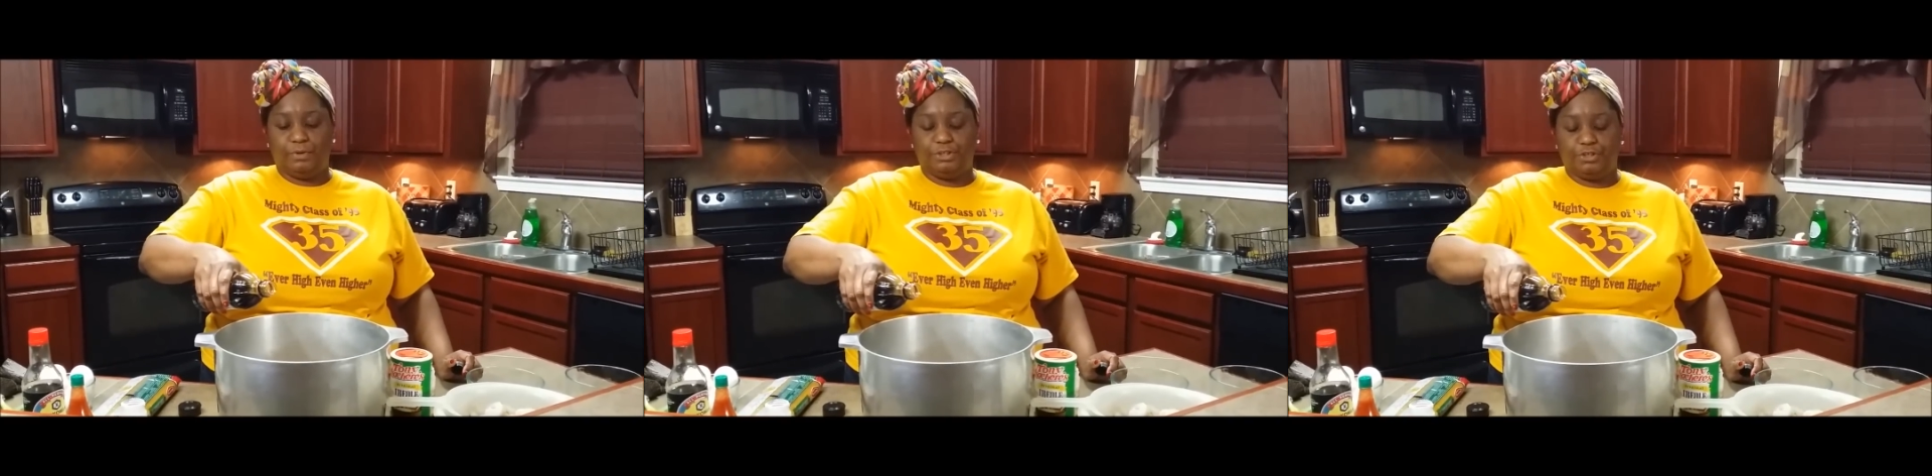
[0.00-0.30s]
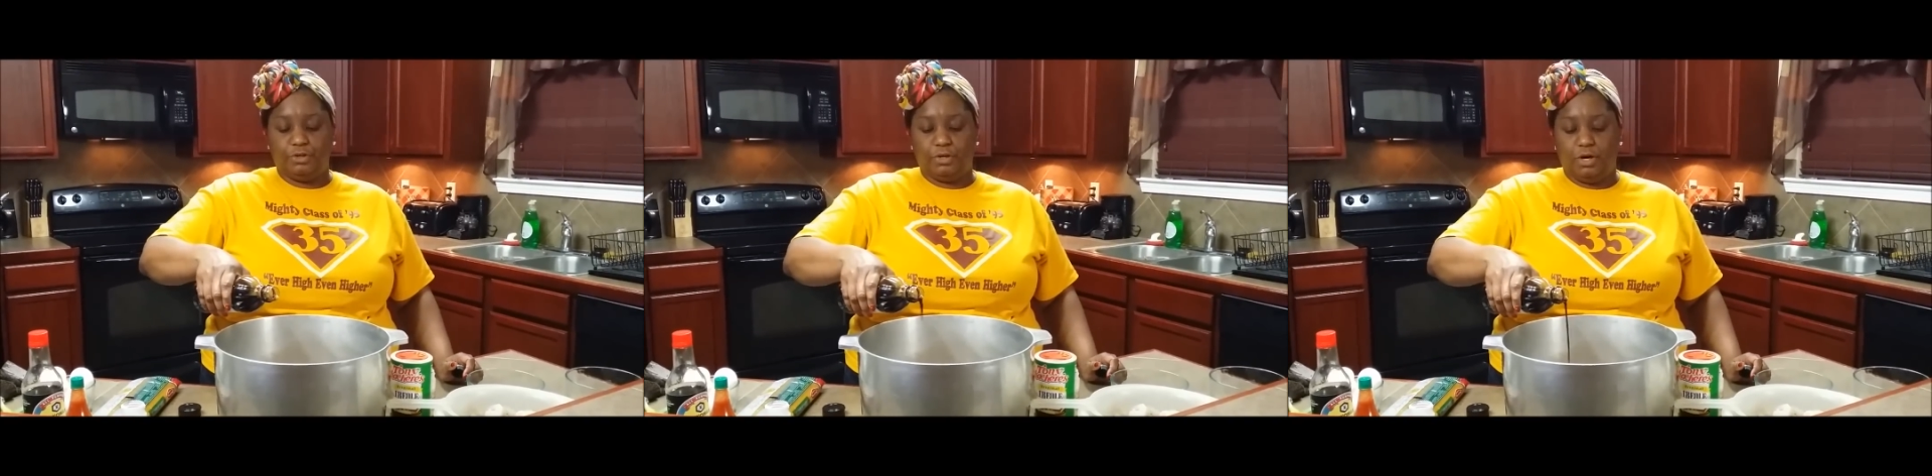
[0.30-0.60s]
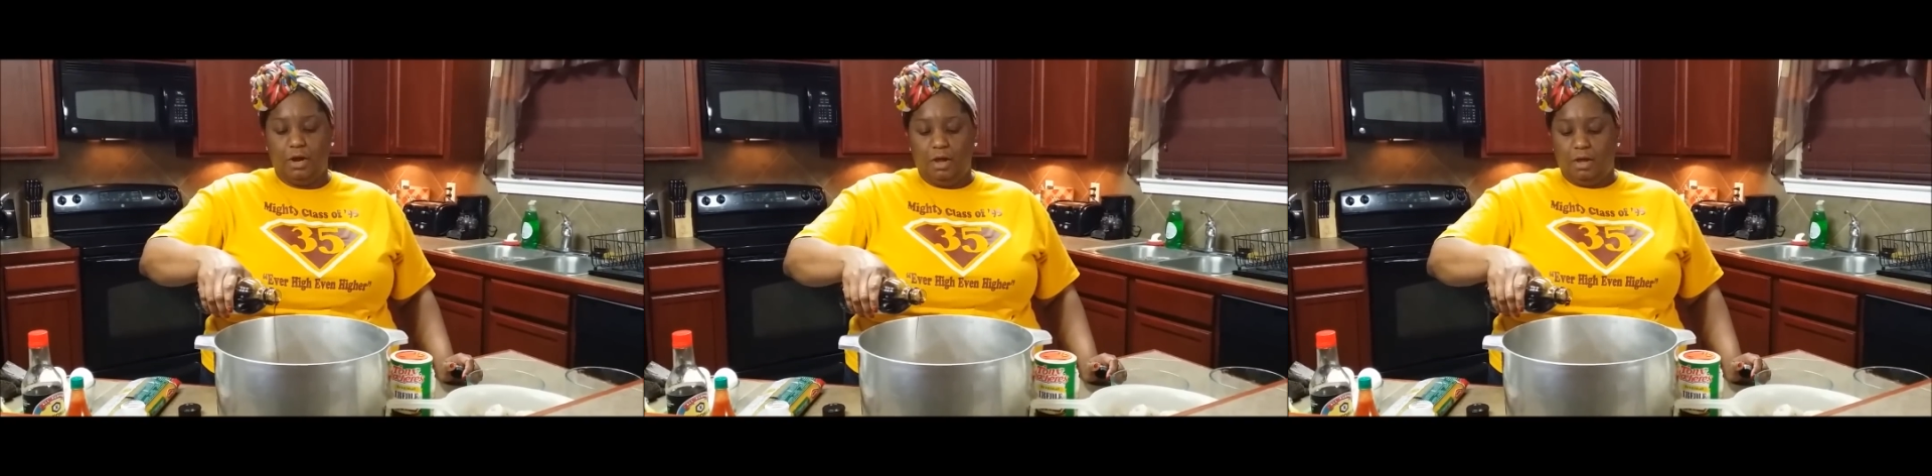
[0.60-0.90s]
put
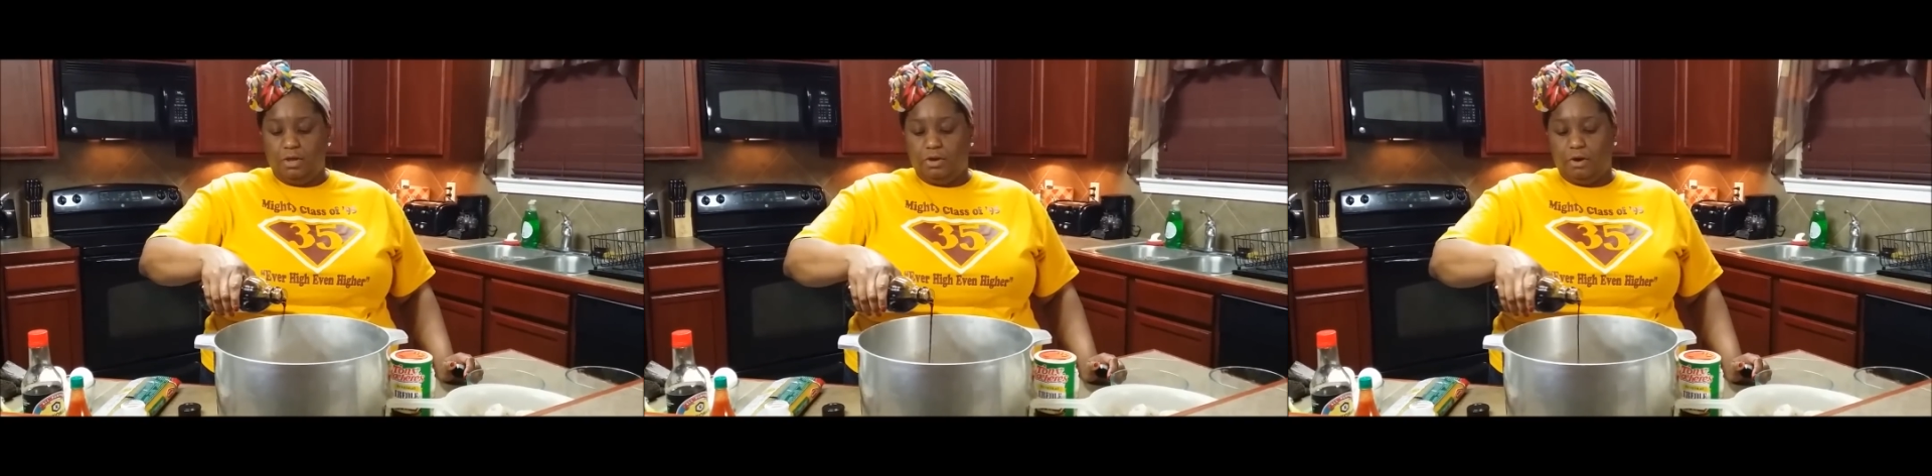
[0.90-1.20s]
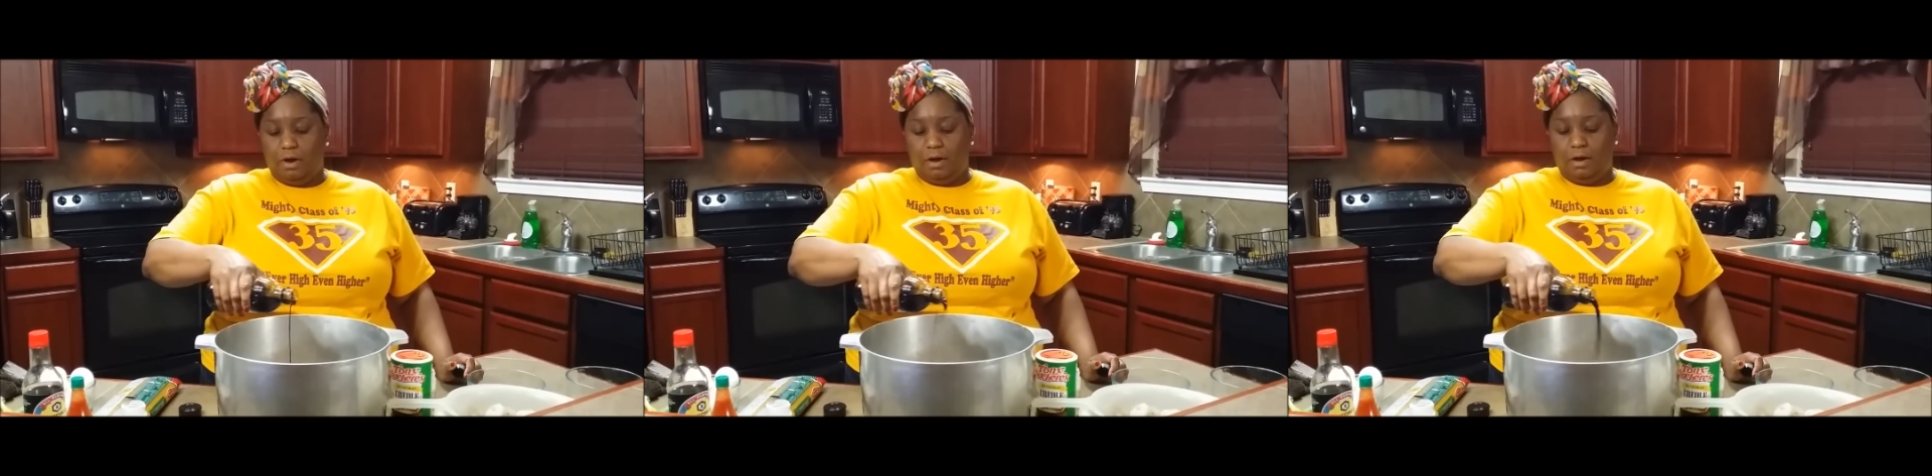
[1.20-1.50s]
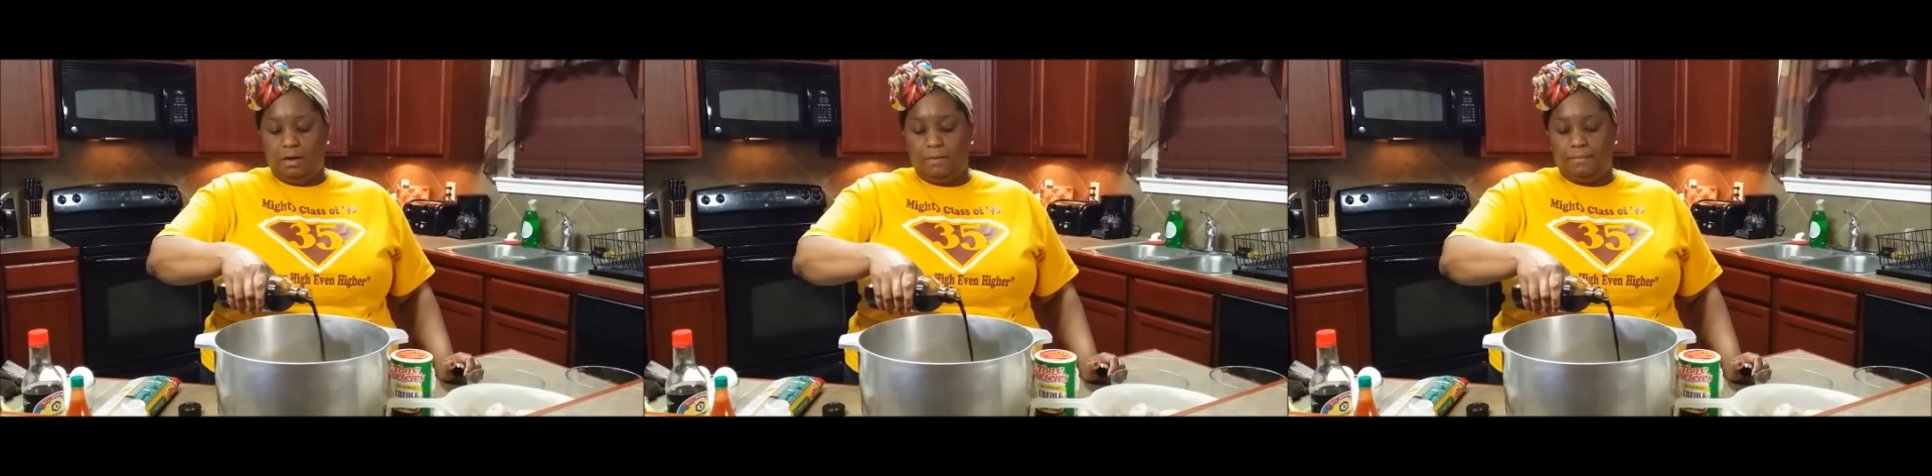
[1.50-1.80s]
your, your,
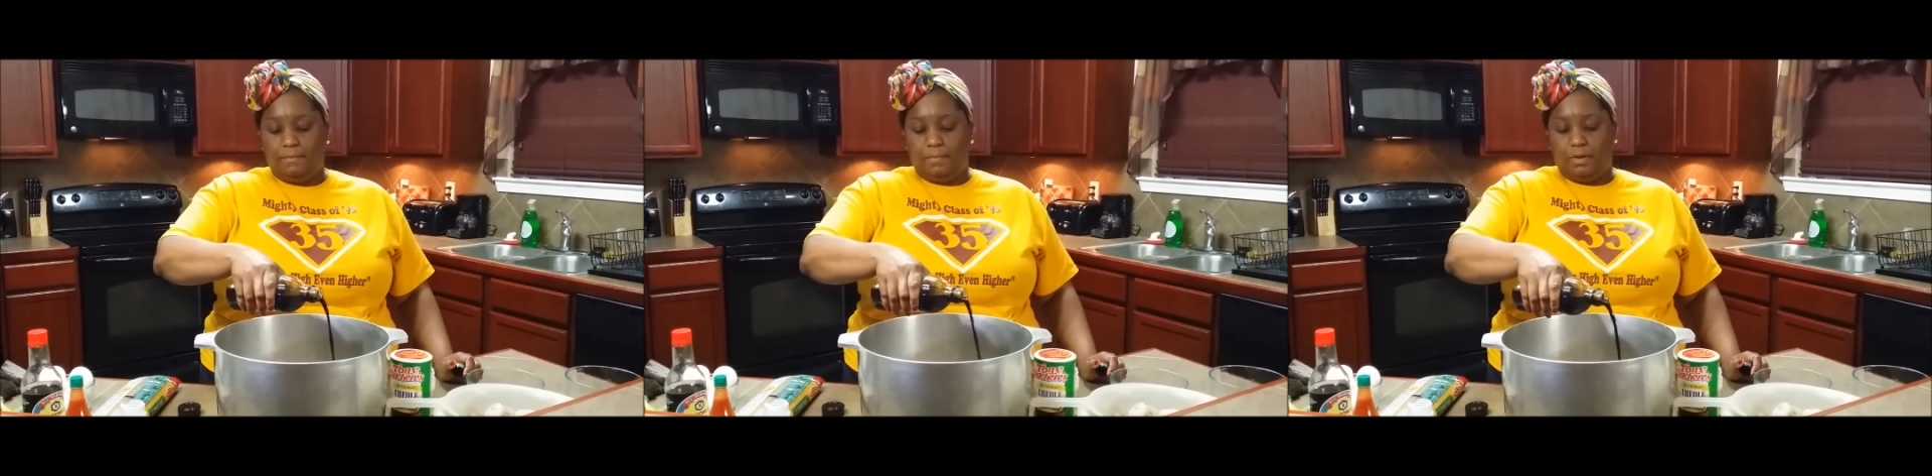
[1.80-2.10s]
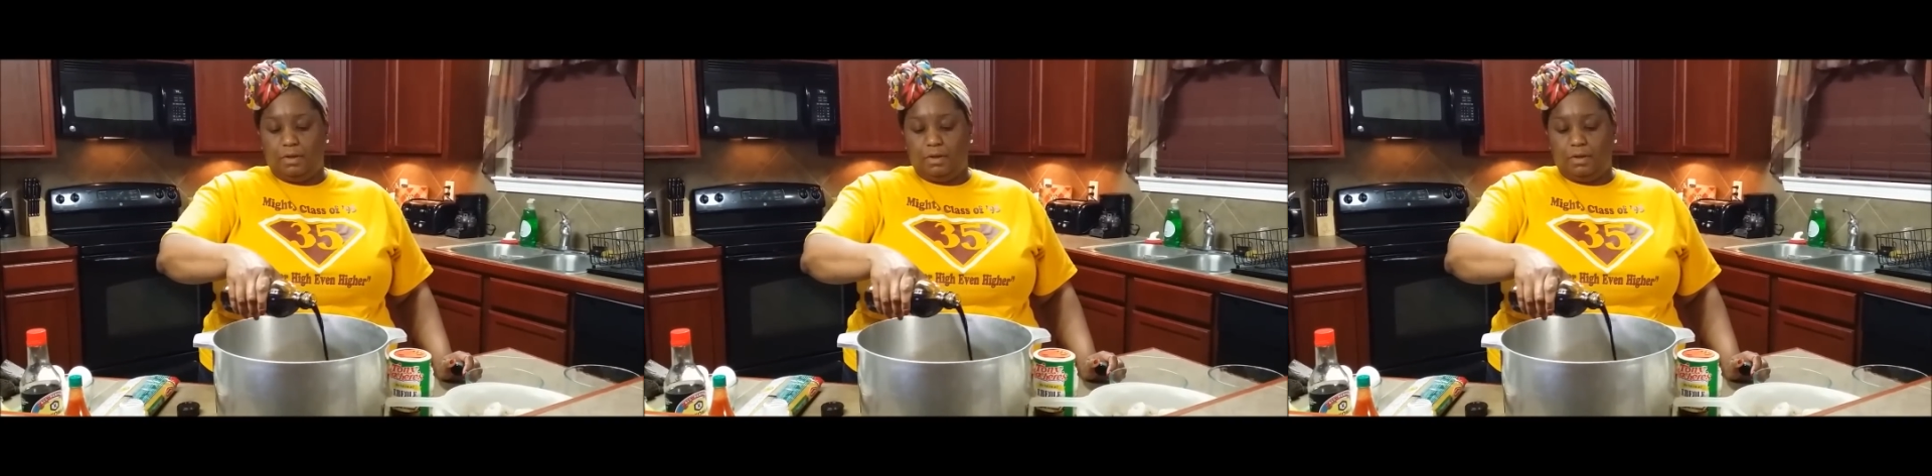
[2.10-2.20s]
um,